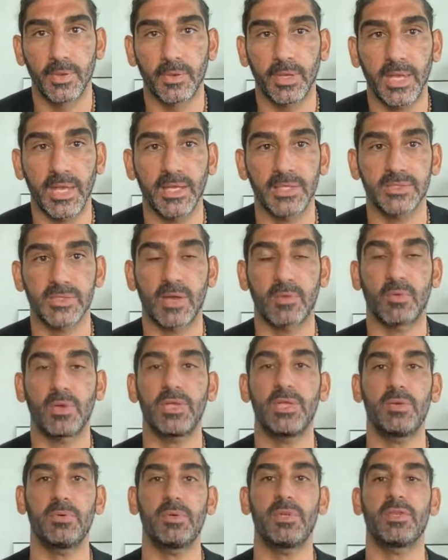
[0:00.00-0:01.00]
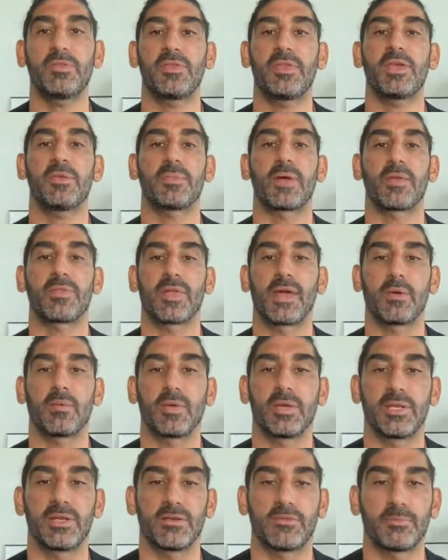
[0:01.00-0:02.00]
Okay, so I want you to really think about that
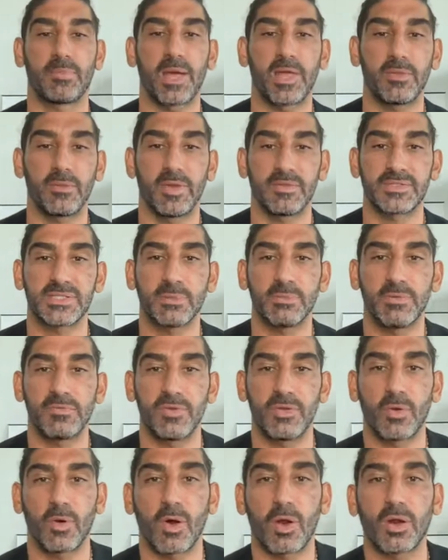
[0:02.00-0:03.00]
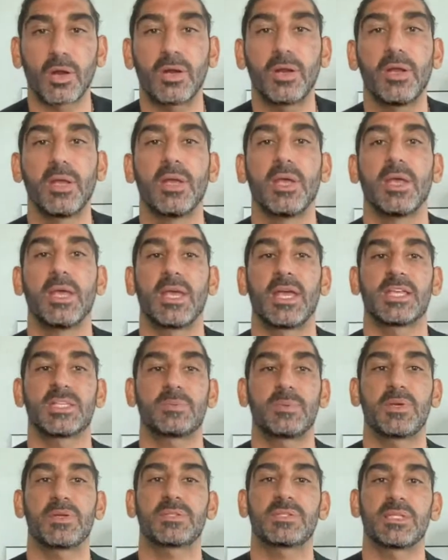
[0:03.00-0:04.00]
one. And if, by the way, if some of you are
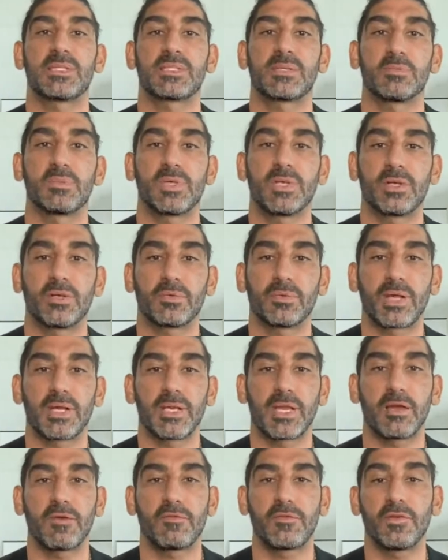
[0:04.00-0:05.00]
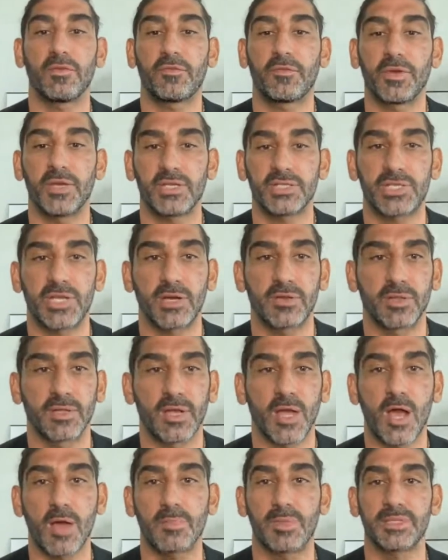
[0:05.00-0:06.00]
experiencing some guilt right now, feel free to share
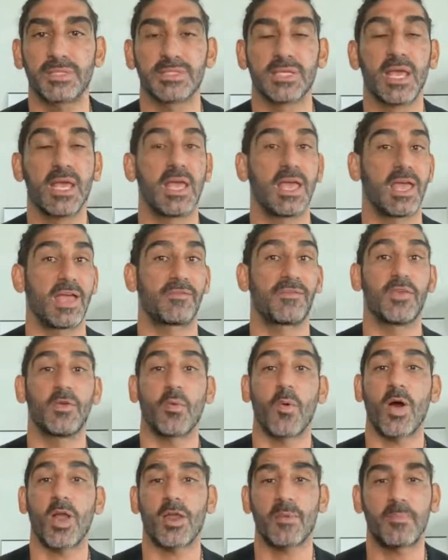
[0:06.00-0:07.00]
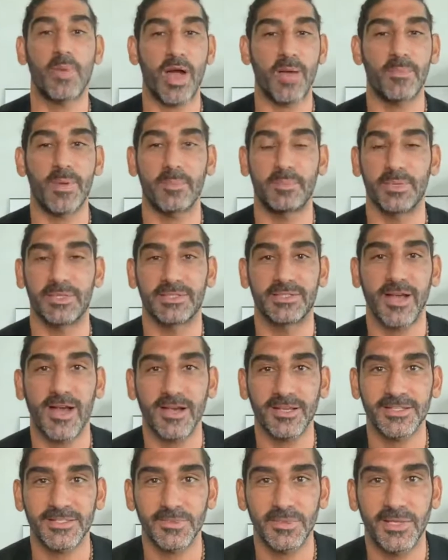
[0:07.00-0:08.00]
the comments. If you want to pop up and
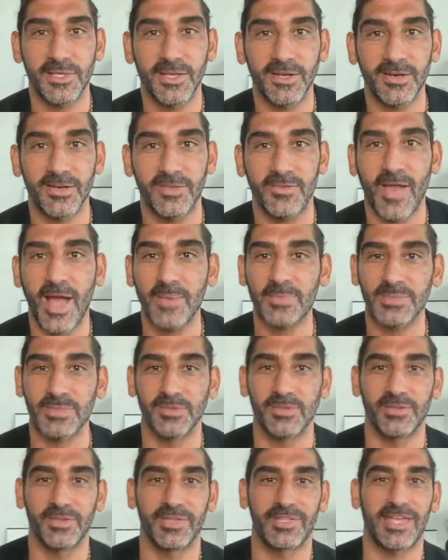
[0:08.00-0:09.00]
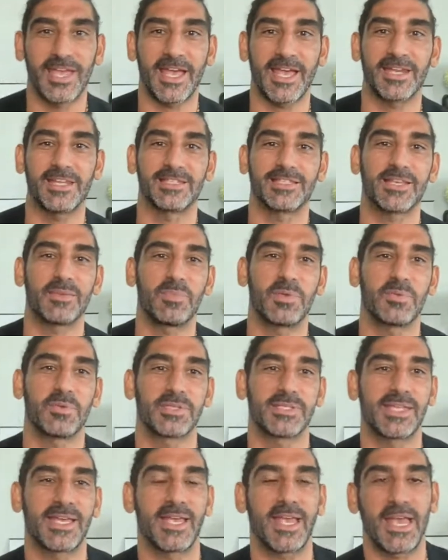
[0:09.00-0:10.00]
talk to me here, you absolutely can. And some
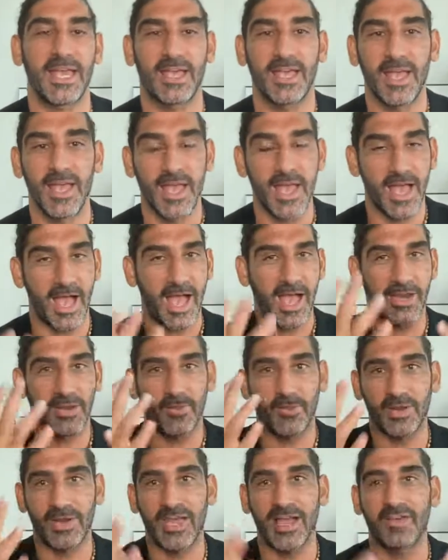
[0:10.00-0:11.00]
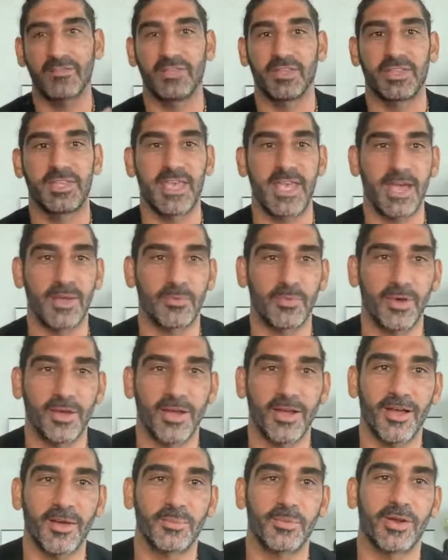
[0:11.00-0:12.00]
people say, hey, I don't want to have the camera
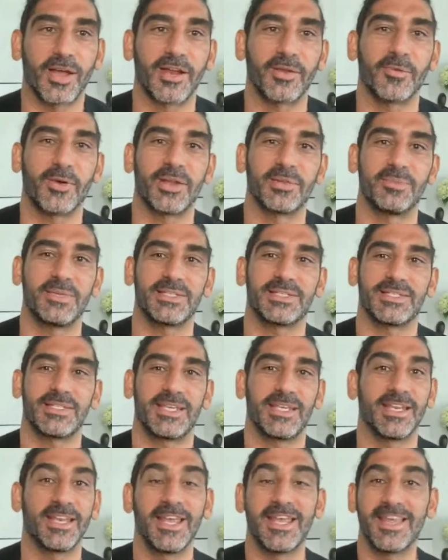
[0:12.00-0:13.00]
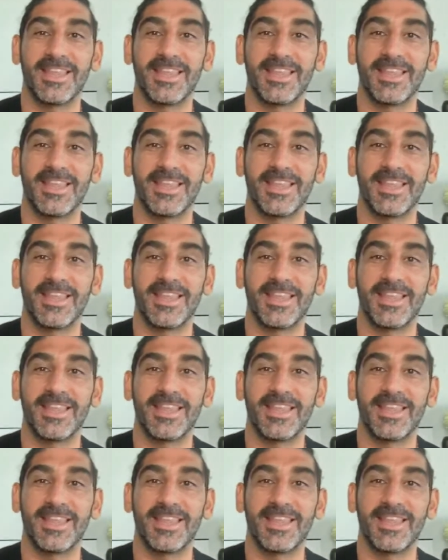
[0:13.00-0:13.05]
up or I don't want to be seen.